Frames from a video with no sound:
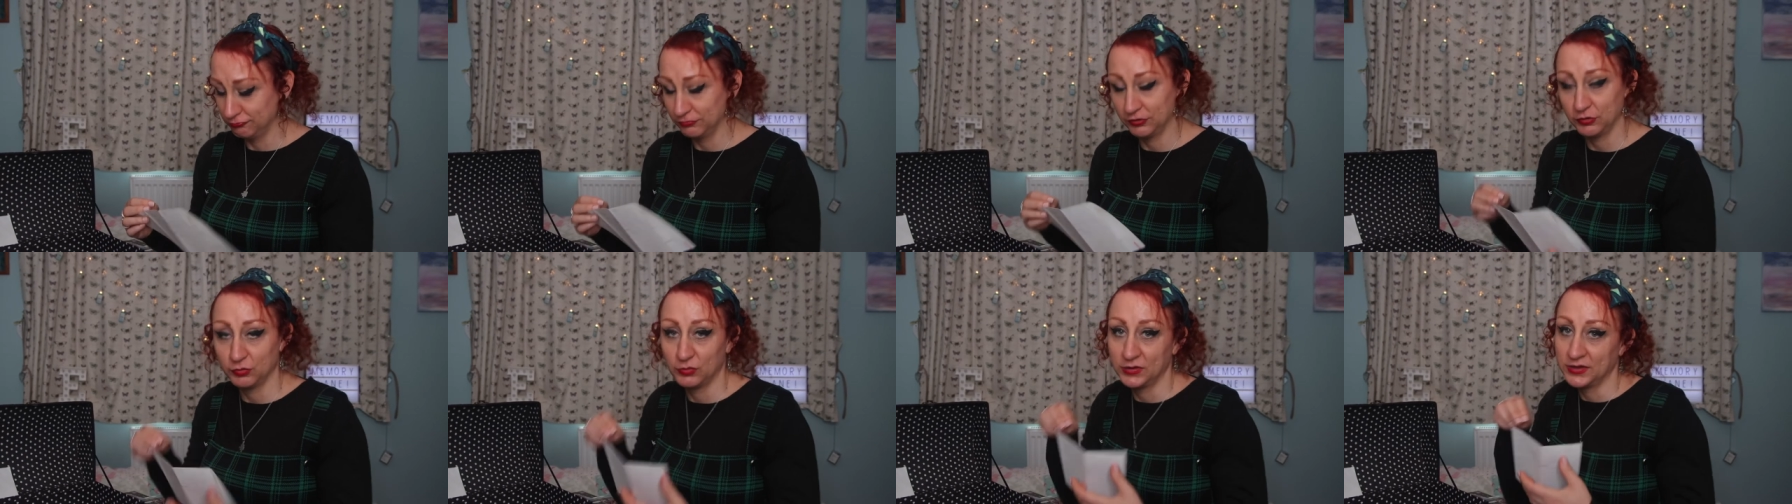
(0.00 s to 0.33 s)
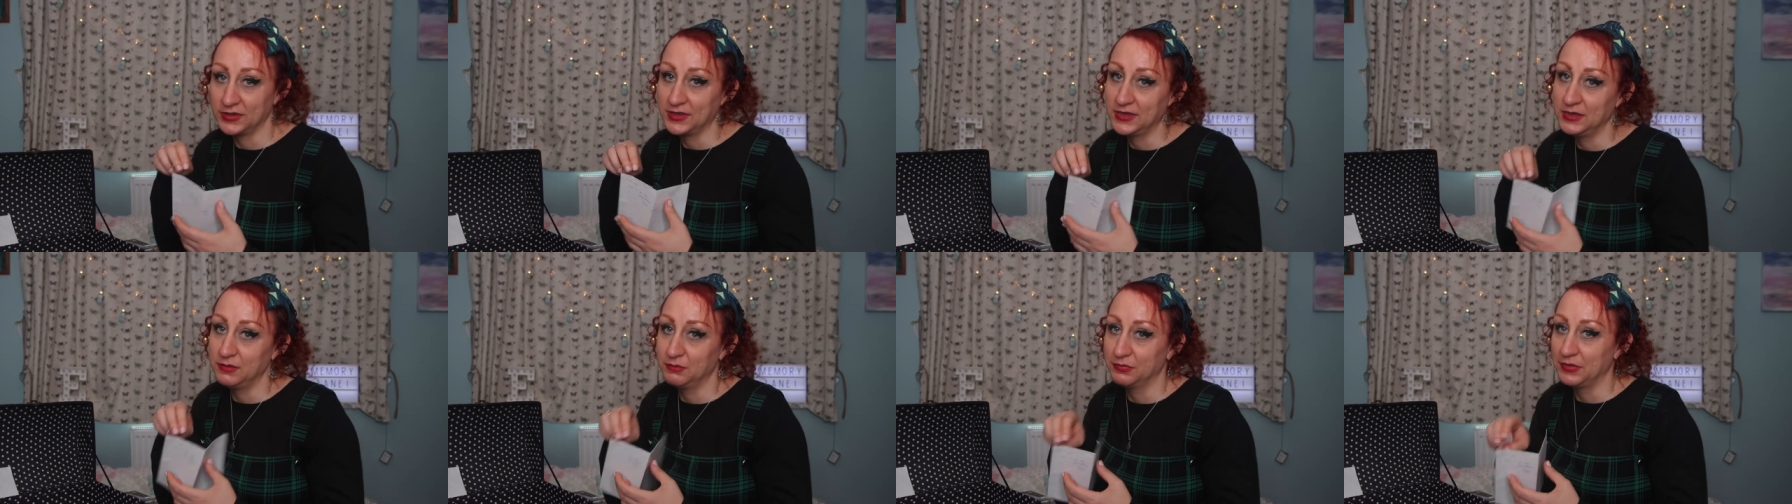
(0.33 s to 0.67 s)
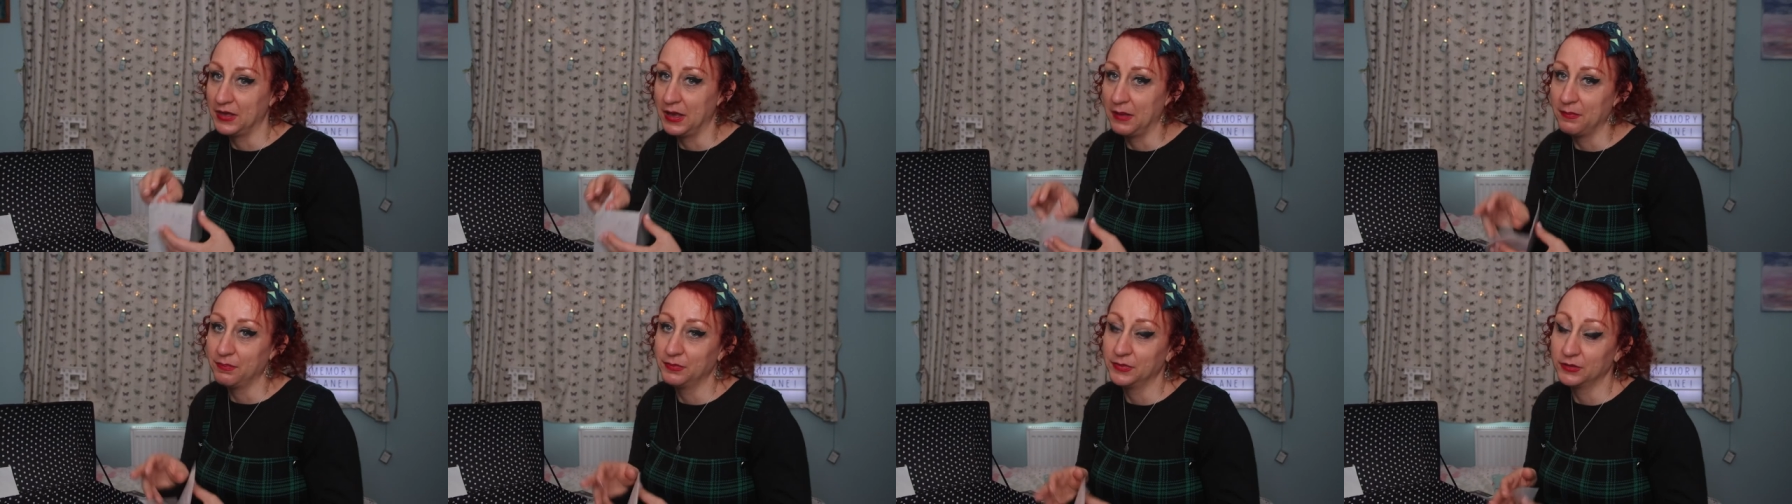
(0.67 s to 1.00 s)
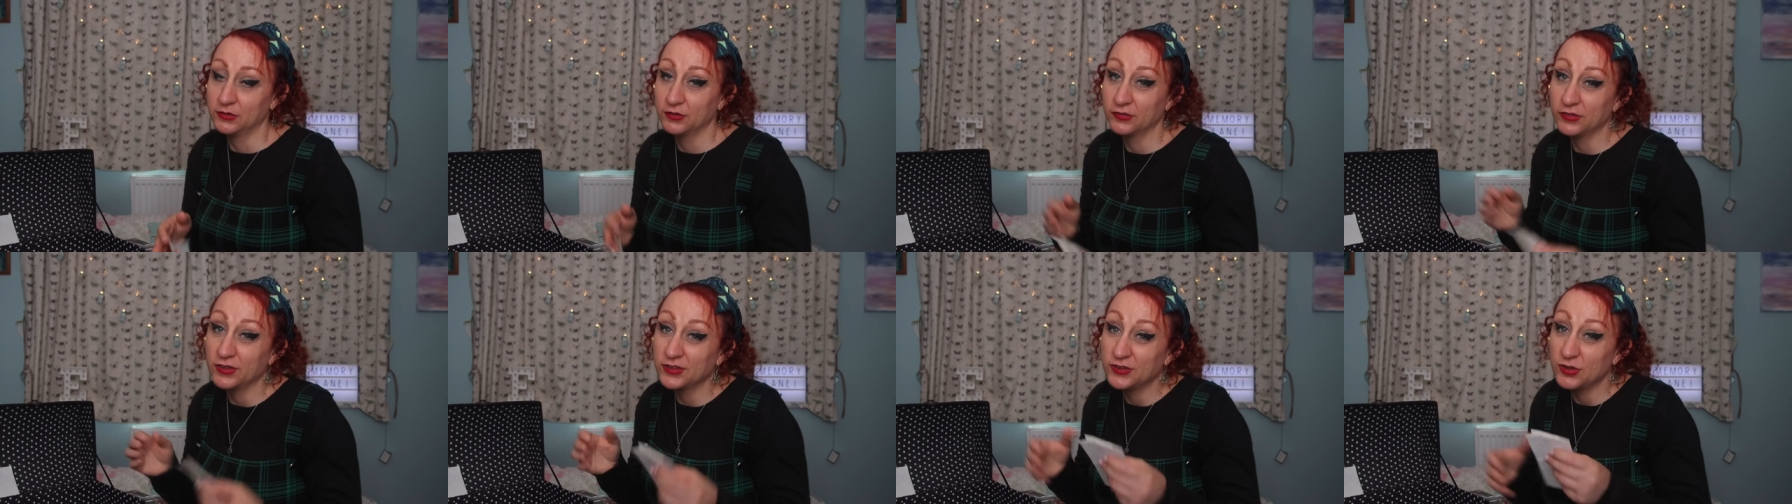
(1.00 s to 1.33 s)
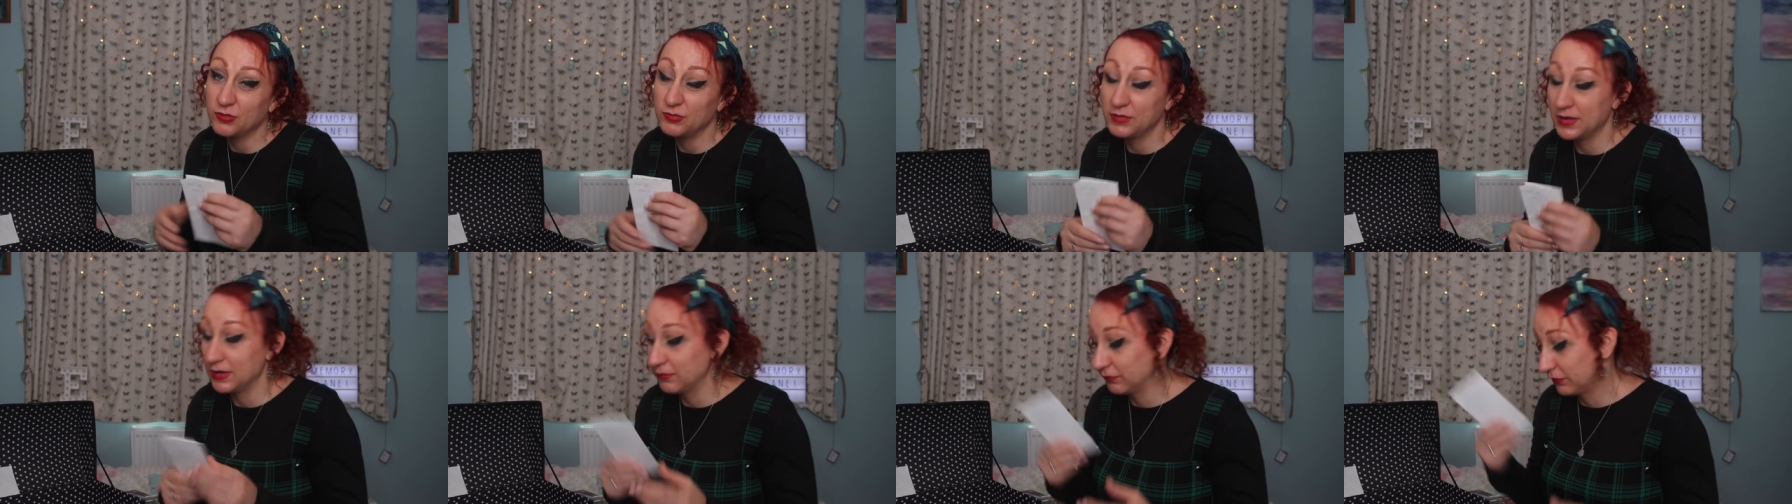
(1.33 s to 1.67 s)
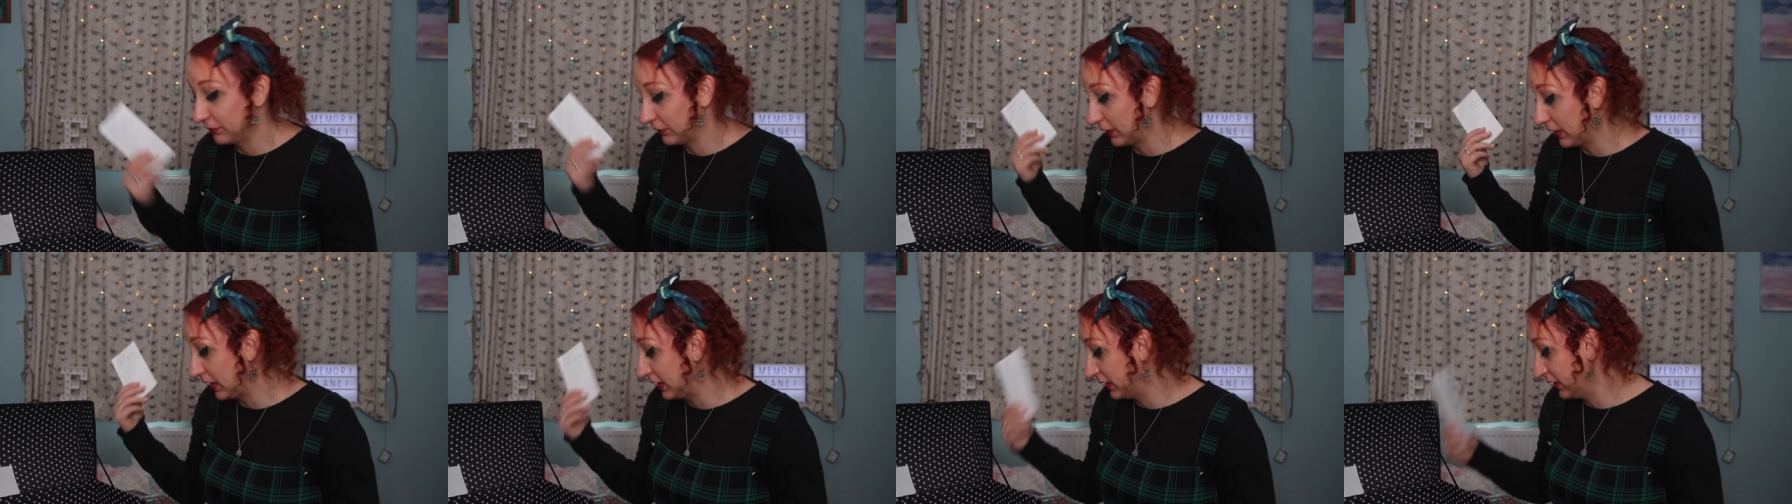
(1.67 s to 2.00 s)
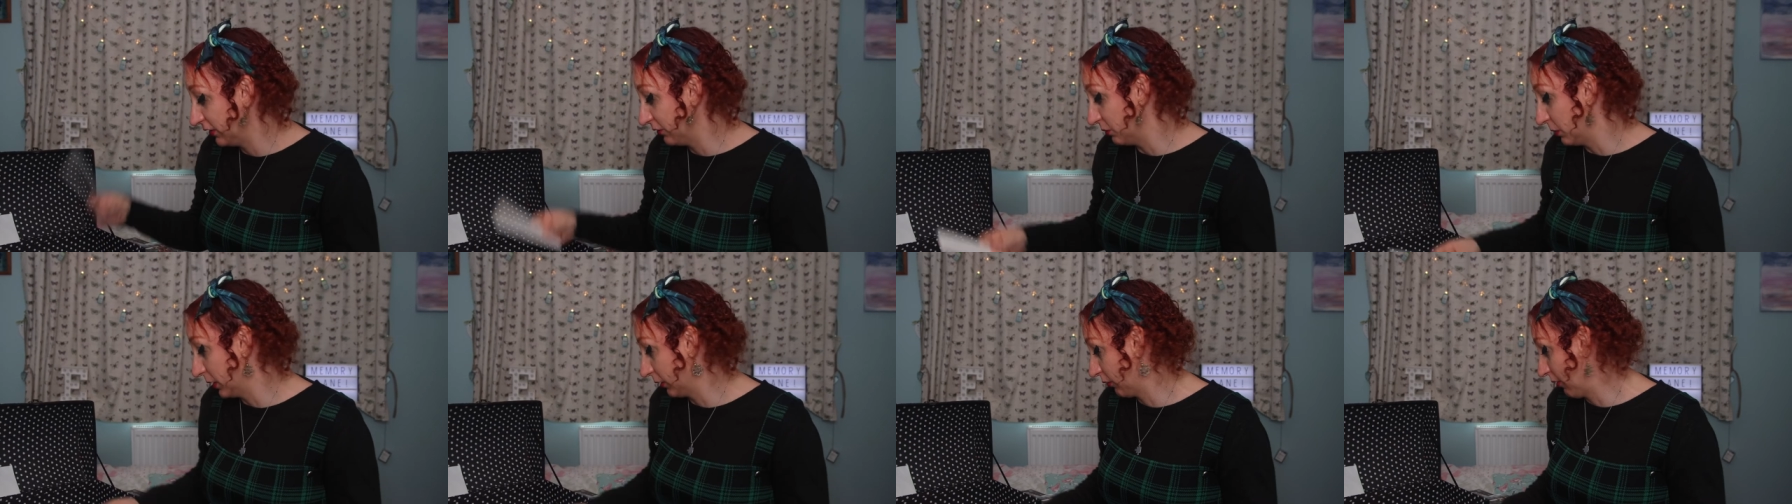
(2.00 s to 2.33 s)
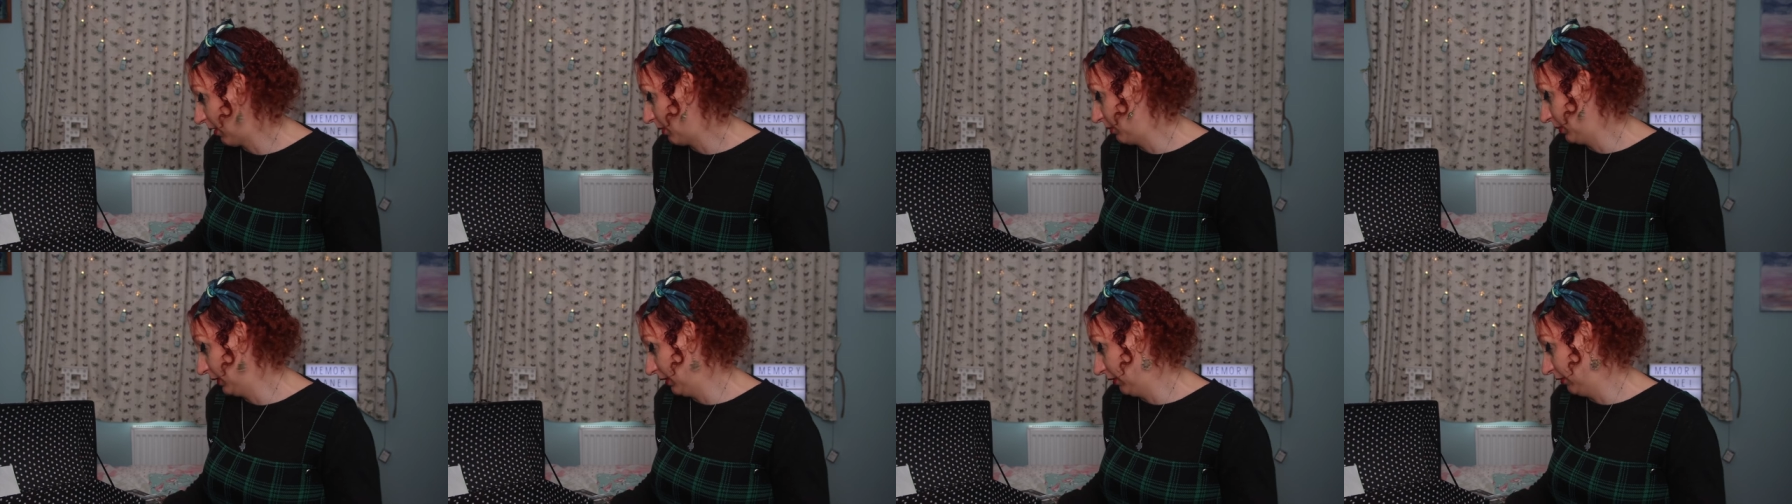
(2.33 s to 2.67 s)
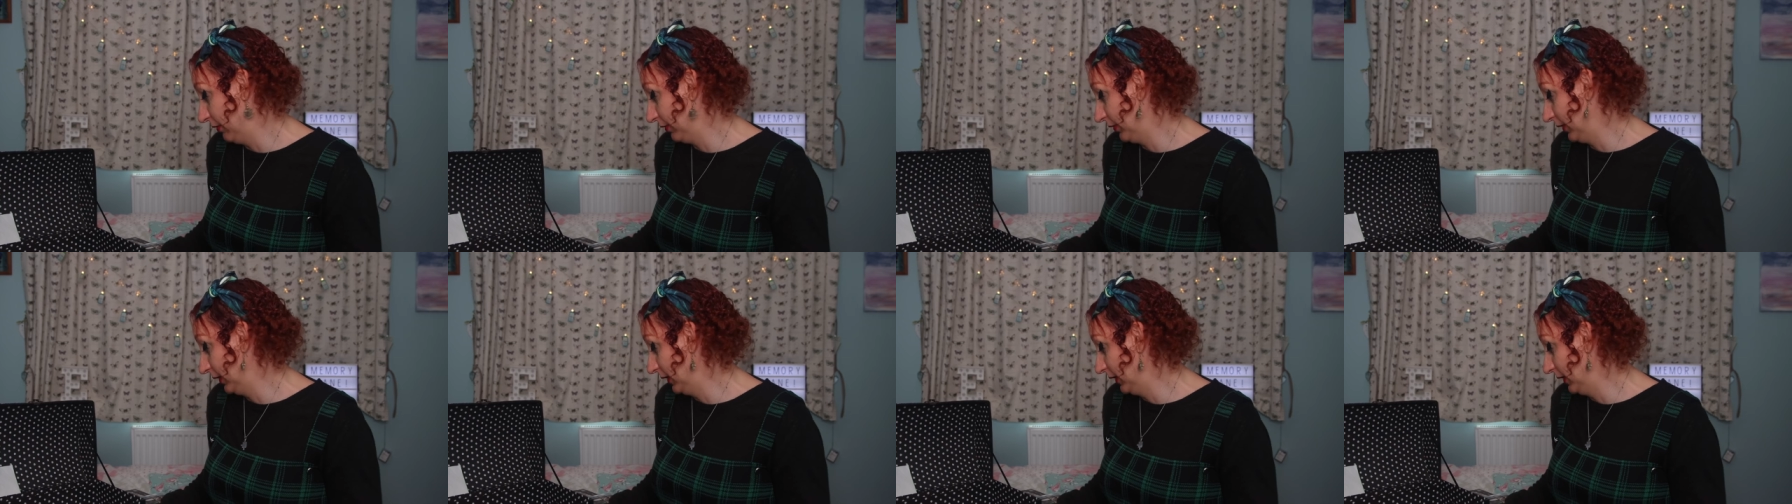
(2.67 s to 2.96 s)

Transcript: So I keep that because I don't have any of my grandparents